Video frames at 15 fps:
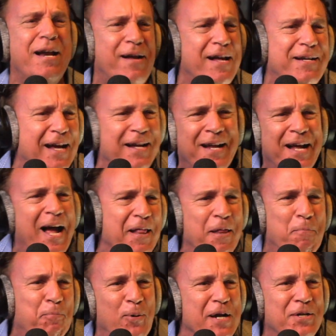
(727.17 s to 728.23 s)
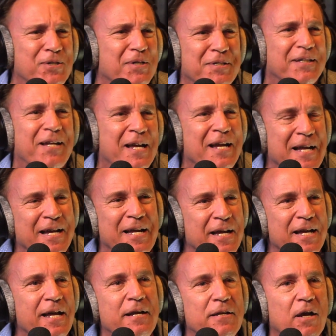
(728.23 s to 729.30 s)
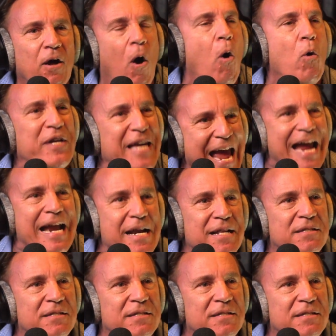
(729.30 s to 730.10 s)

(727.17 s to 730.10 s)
and, and, the preachers, and the whole cadence